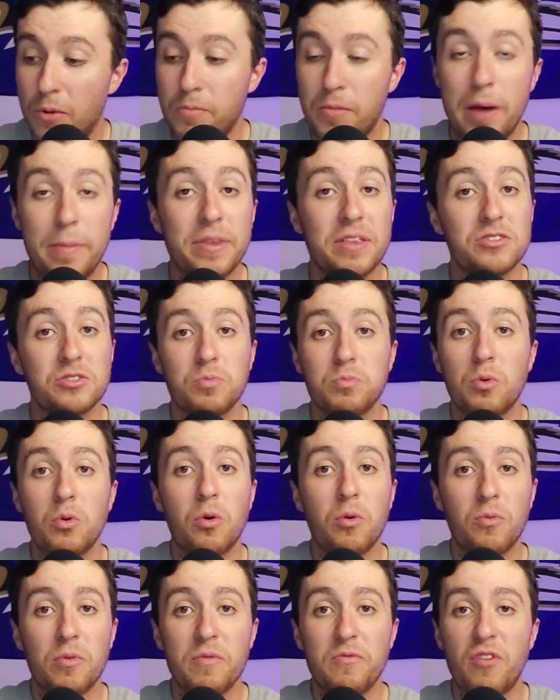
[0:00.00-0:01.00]
Maybe this
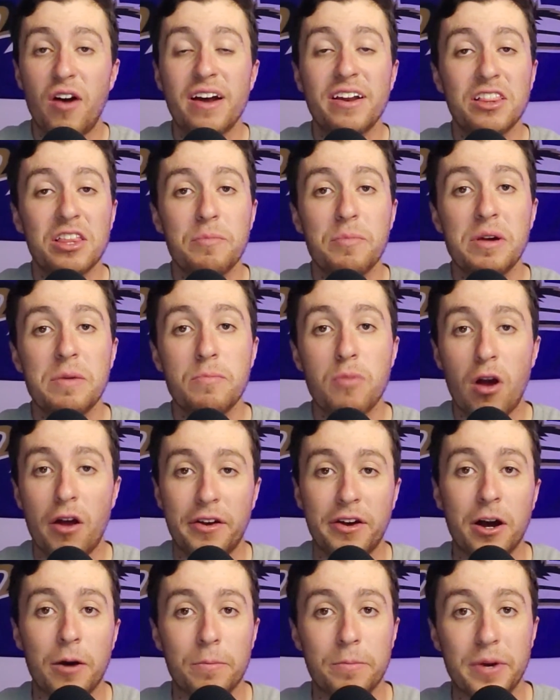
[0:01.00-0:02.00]
will finally be brought
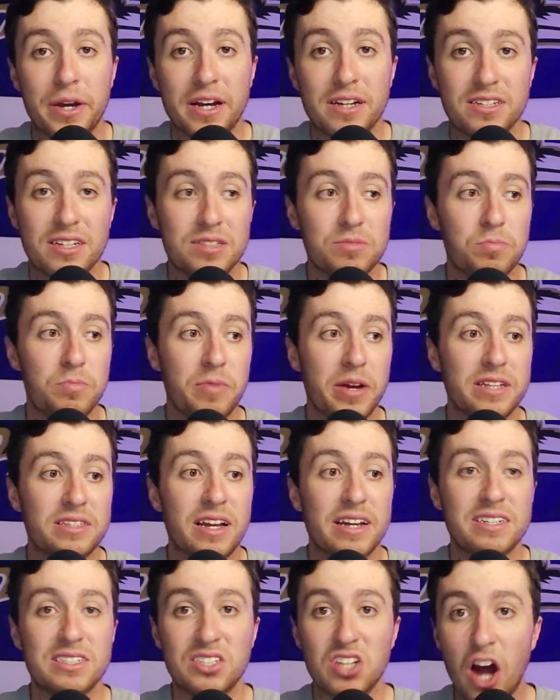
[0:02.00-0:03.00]
up because it's
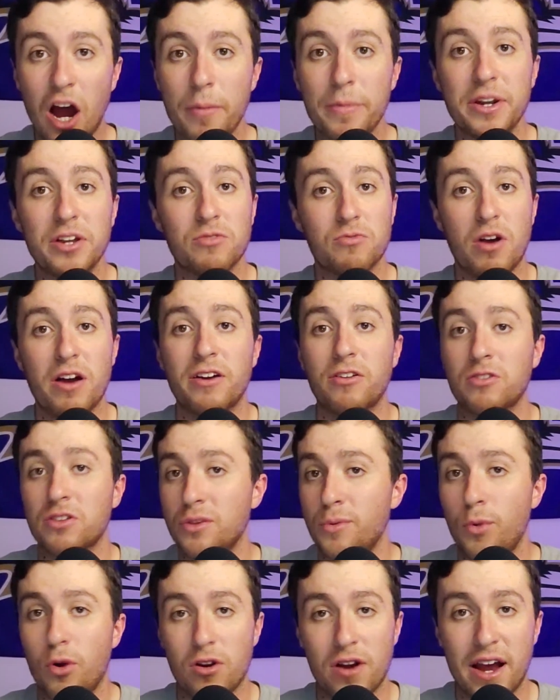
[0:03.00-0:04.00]
a dominant record
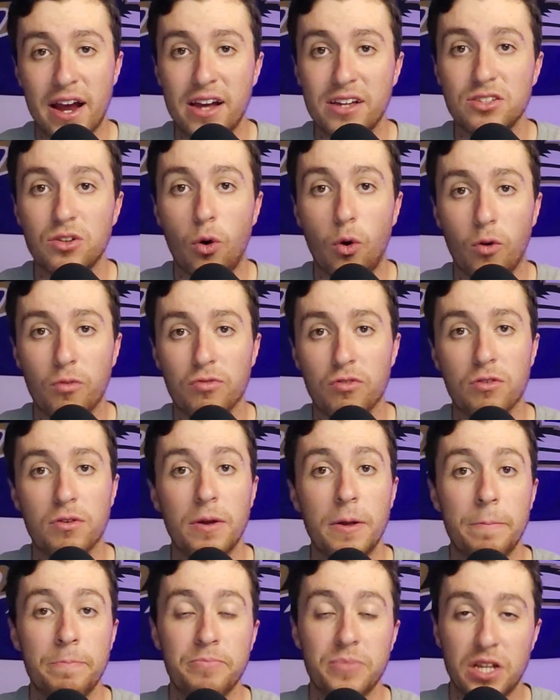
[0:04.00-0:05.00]
Lamar has over
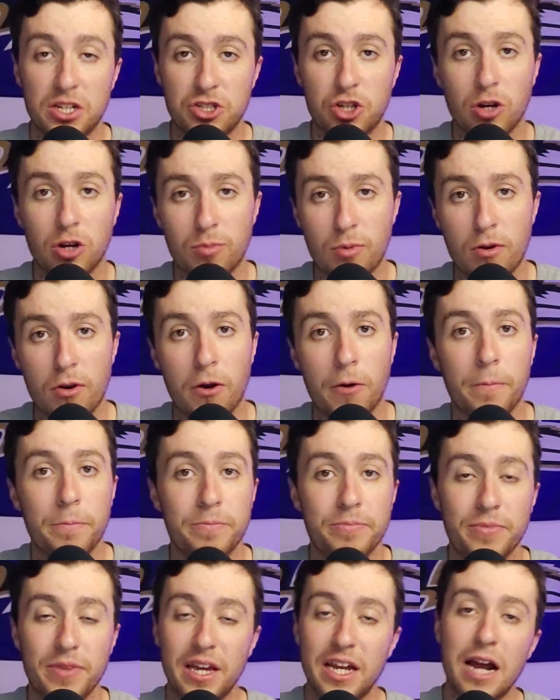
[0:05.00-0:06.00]
Joe Burrow.
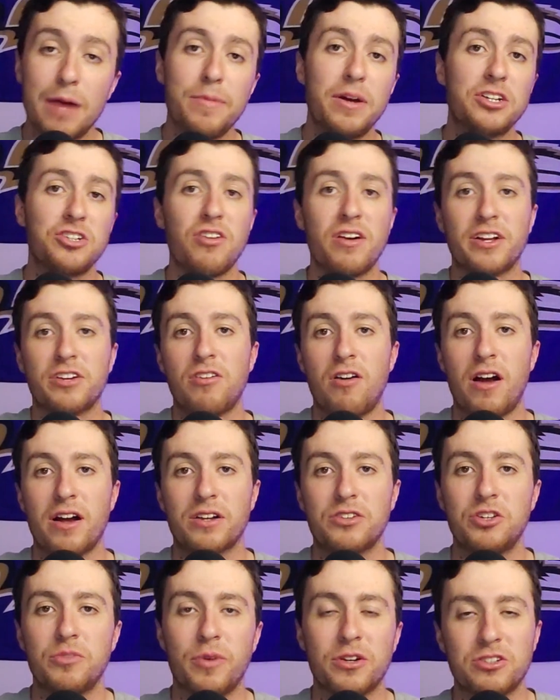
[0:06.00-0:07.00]
And I'm not trying to
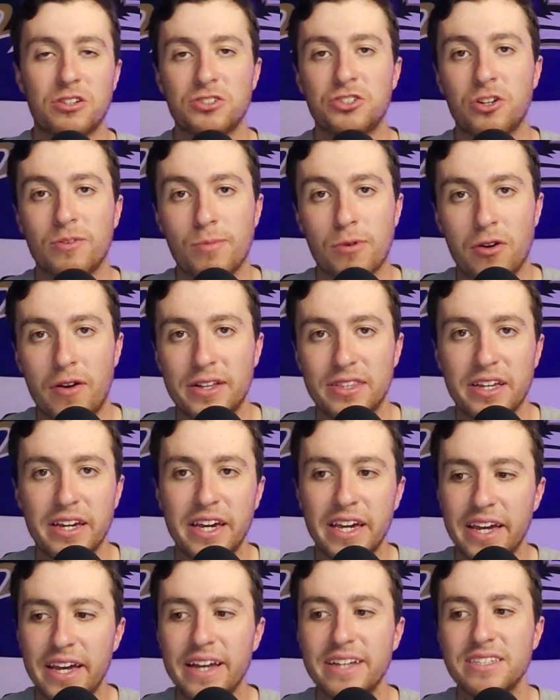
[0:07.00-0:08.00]
crack too much on Joe Burrow. I think
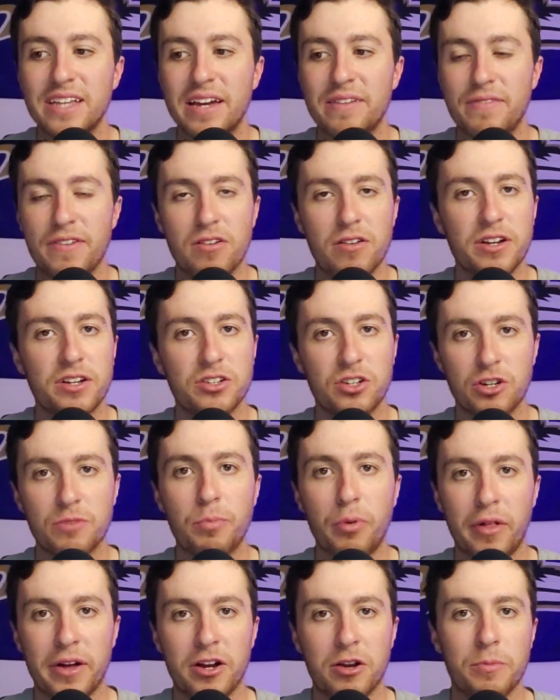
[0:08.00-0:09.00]
he is a very good
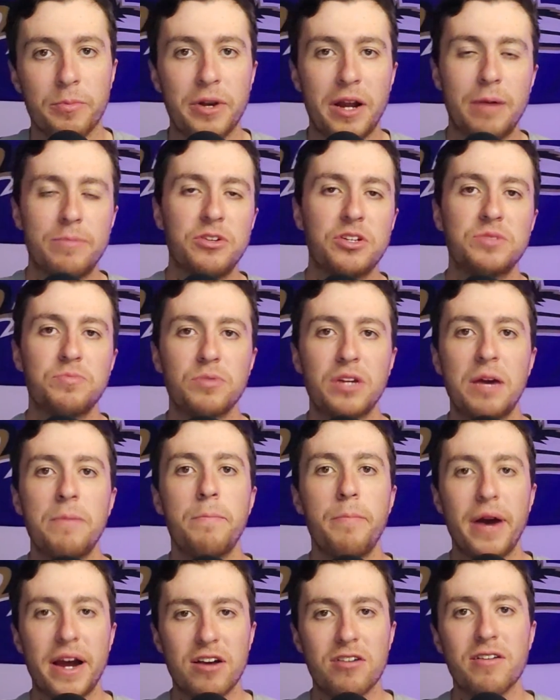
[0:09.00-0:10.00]
player, but I'm just
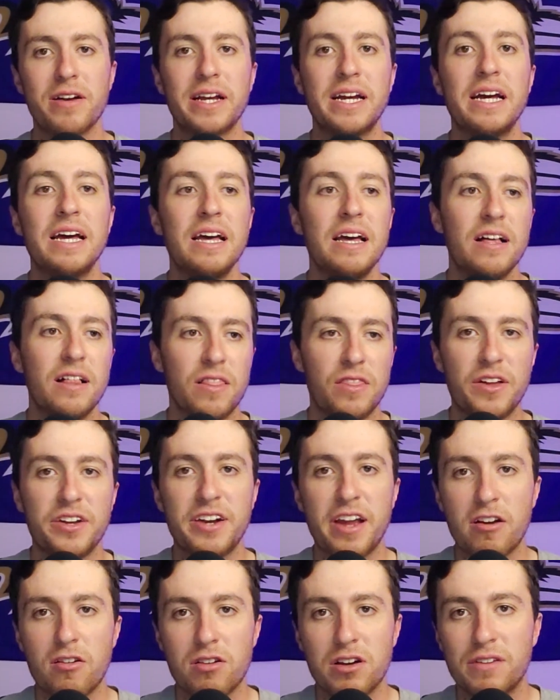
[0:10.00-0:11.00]
comparing the
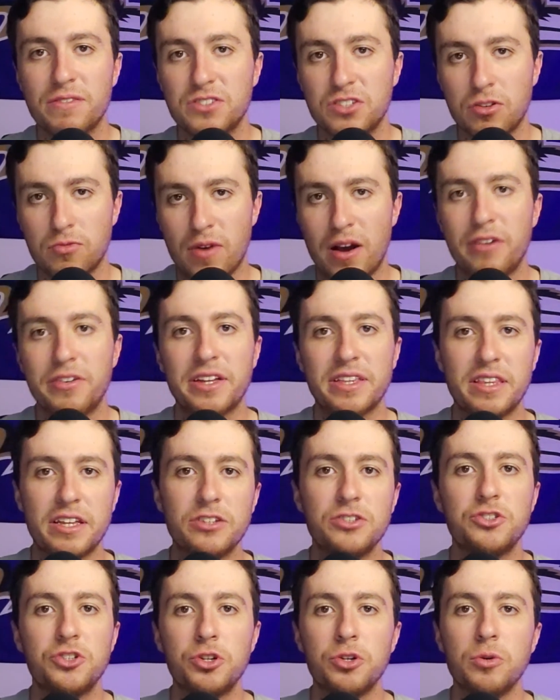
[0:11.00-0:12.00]
narrative surrounding
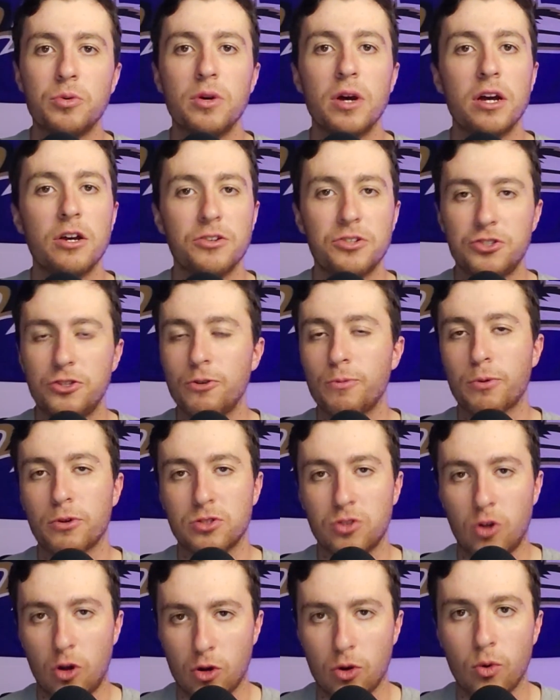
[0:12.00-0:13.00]
these two
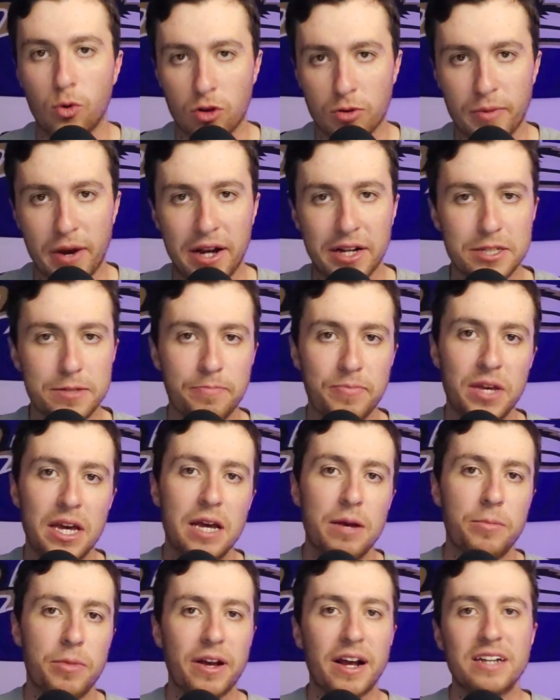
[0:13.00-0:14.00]
superstar quarterbacks.
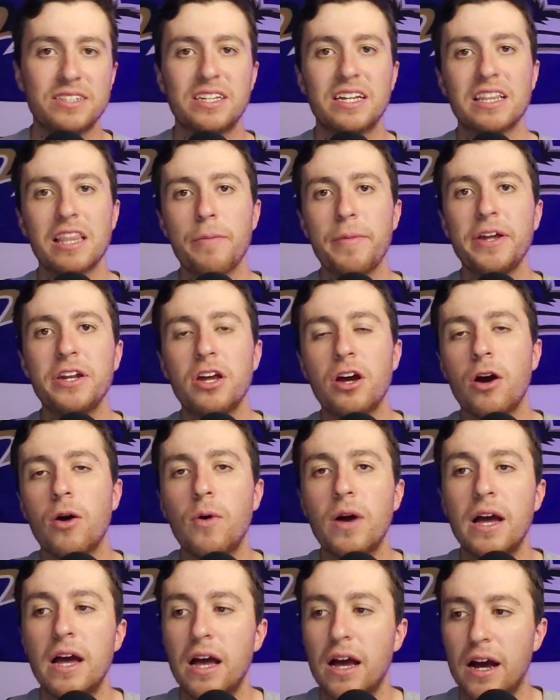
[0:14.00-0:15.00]
Like I said, let me
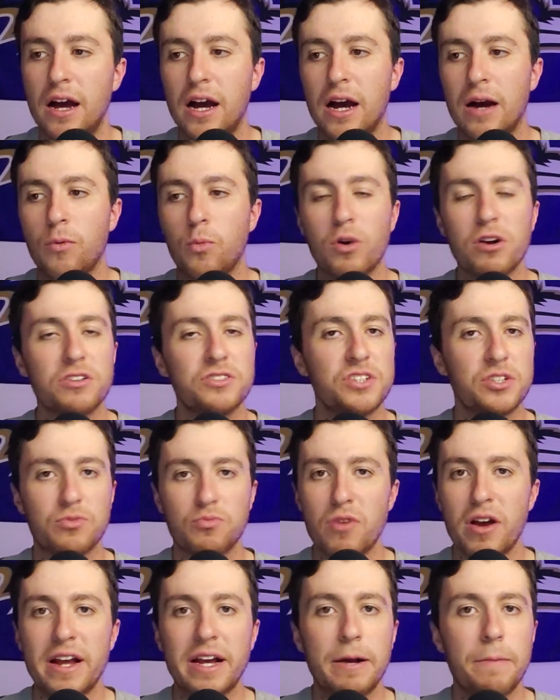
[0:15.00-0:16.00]
know where does this
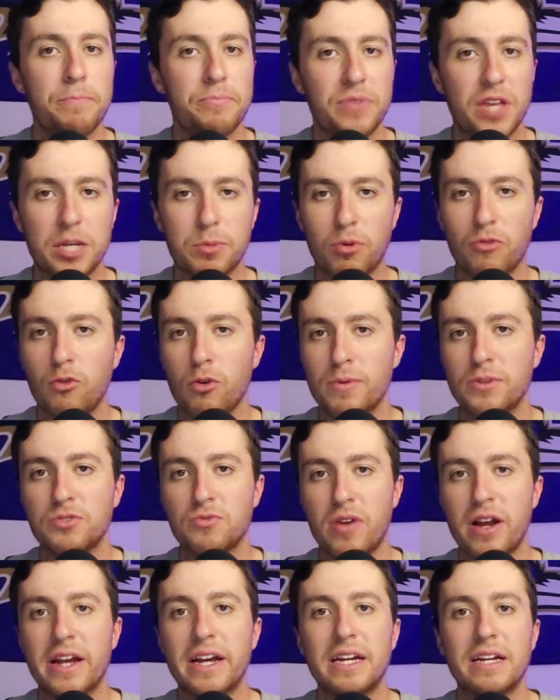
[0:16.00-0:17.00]
rank, his performance
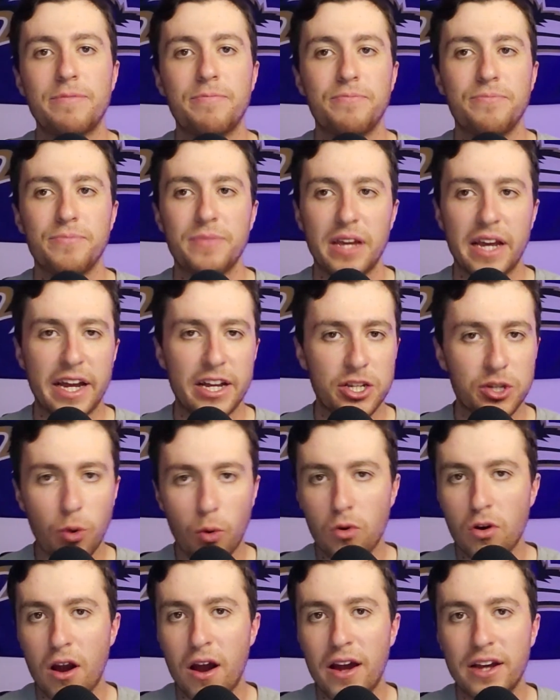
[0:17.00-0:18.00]
rank in
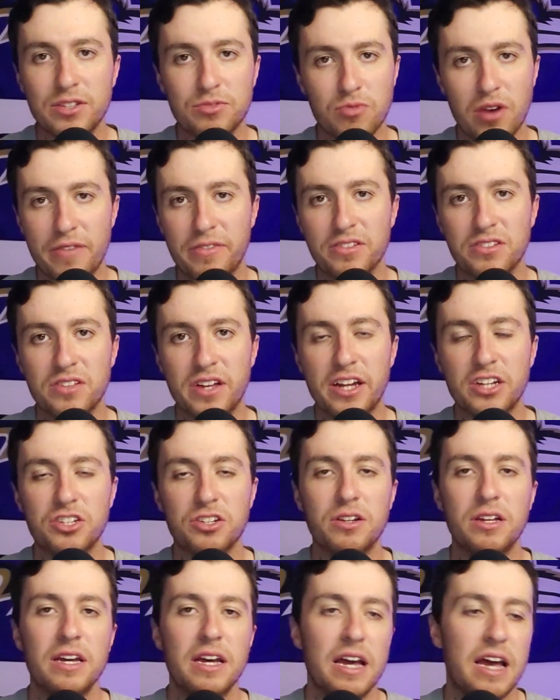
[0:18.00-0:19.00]
your eyes, Ravens
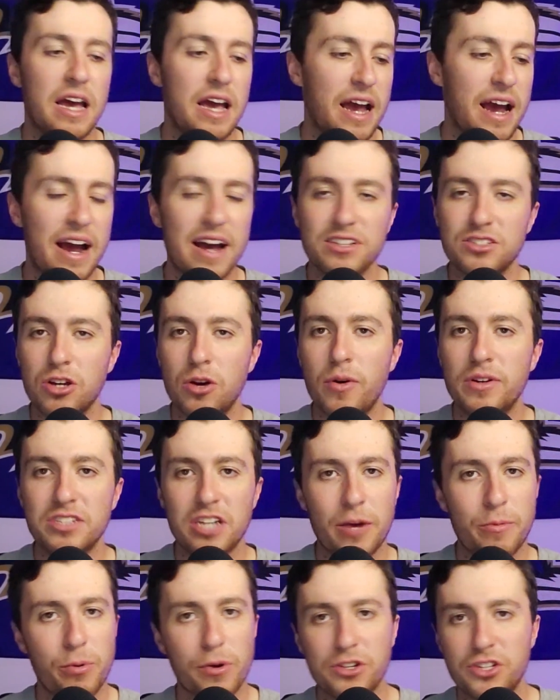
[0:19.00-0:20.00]
Nation. As always,
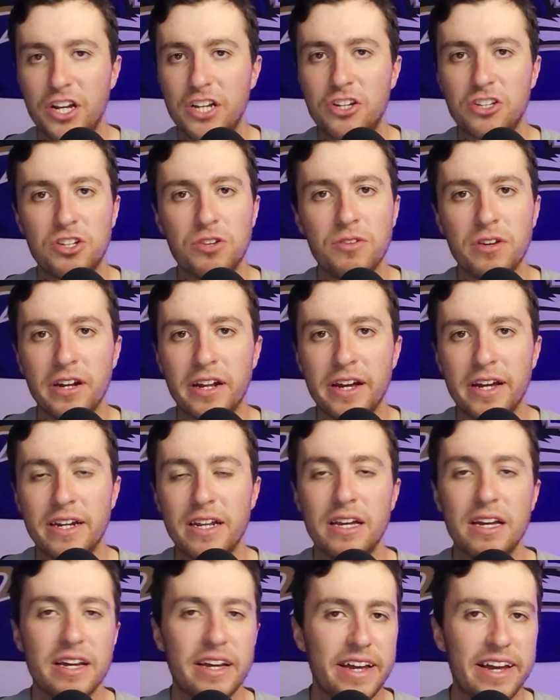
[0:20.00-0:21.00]
I appreciate you tuning
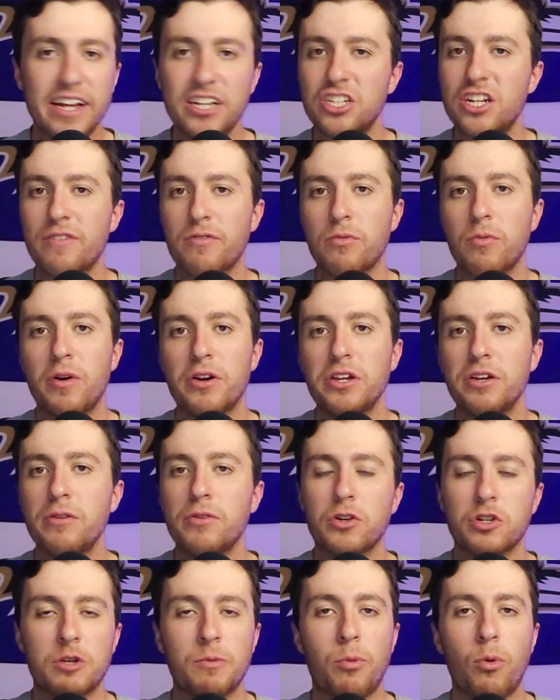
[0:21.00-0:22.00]
in. Each and every one of you,
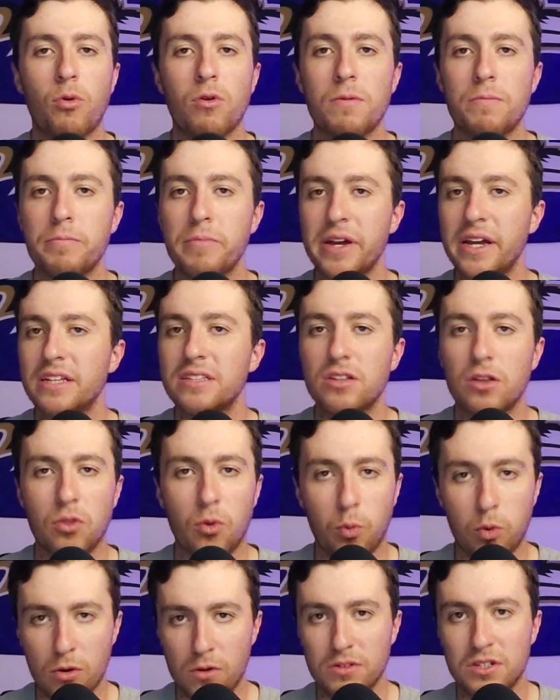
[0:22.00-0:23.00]
your support means
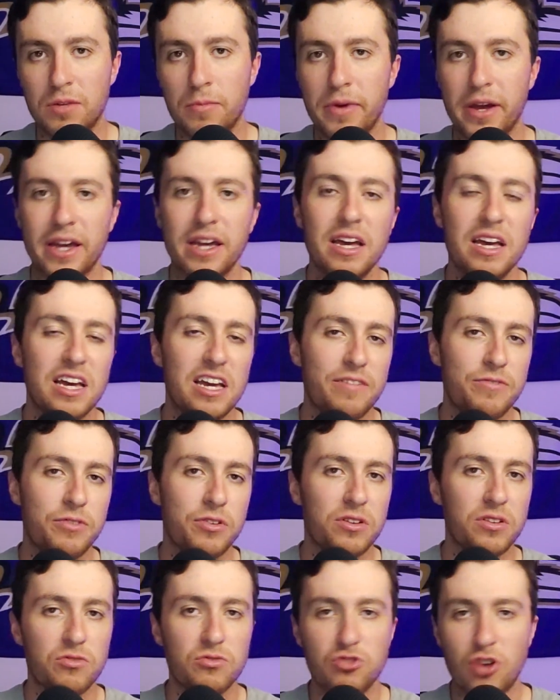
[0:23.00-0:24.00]
the world to me. If you
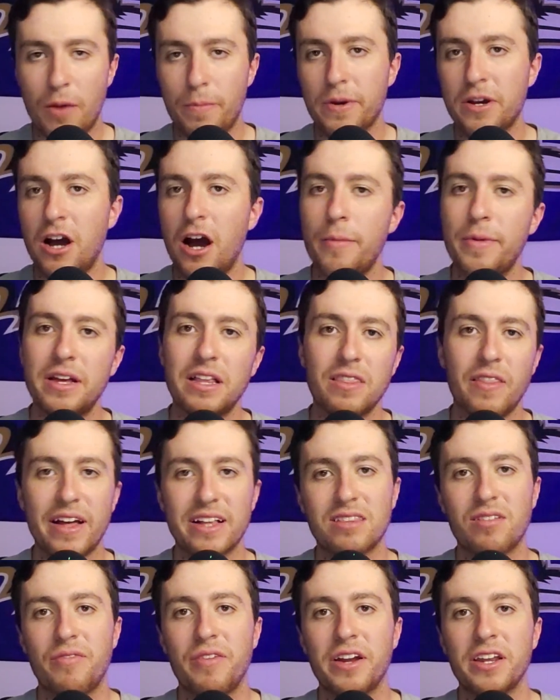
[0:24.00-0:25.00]
could drop a comment,
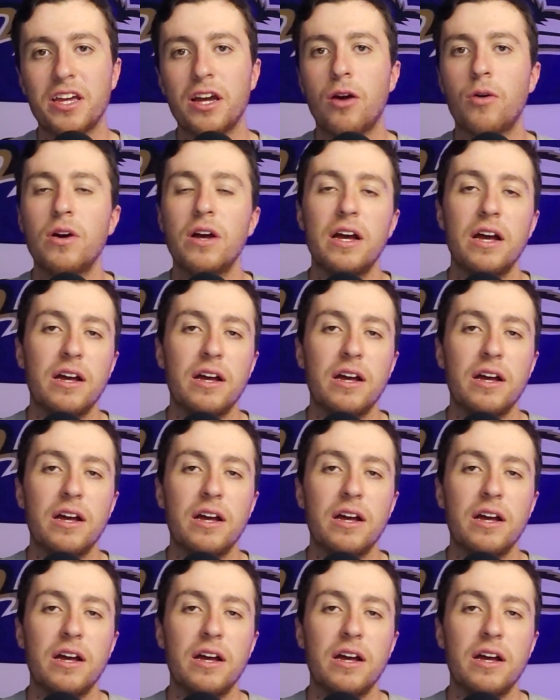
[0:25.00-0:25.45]
like the video,